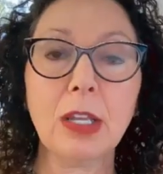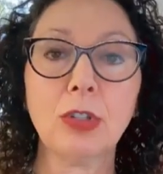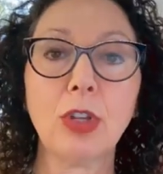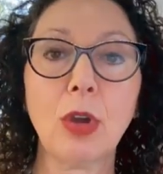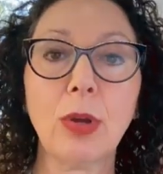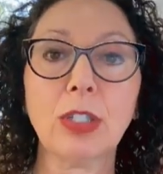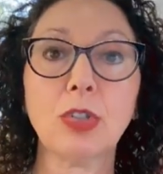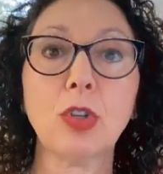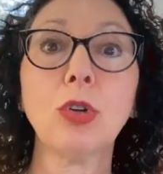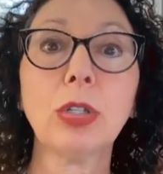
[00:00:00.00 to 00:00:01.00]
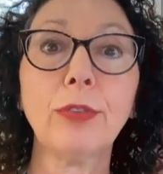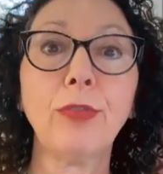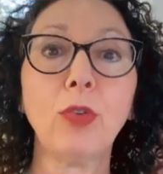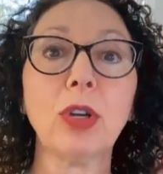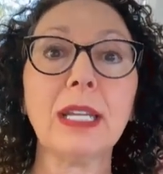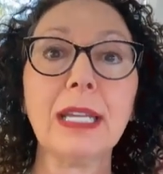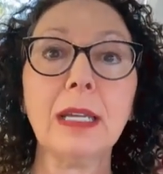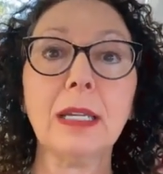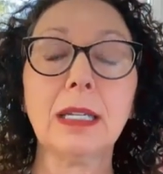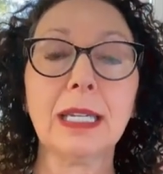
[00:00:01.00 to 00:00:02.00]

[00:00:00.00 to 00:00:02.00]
So it's a total of 40